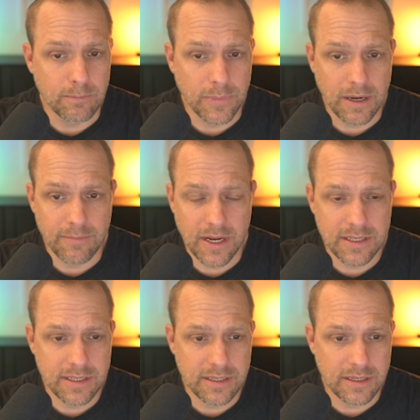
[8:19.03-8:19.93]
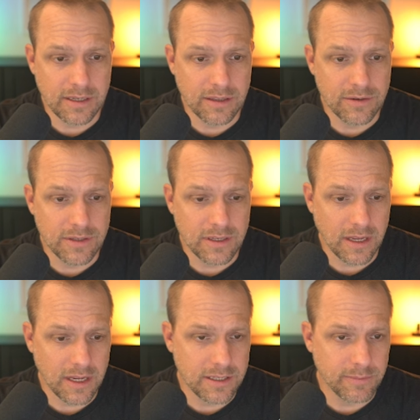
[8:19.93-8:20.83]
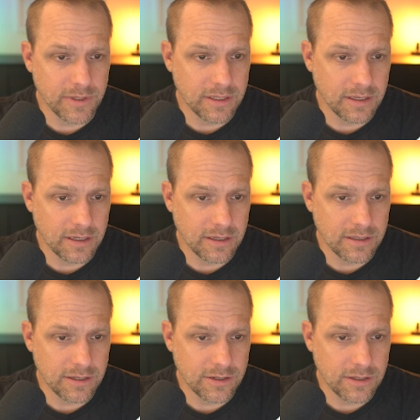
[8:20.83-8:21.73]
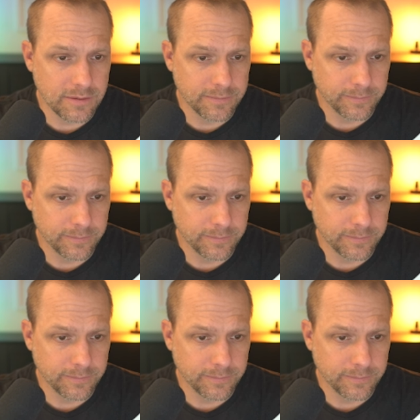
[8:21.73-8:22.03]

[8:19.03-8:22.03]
but I'm not seeing those enhancements in here. It's interesting.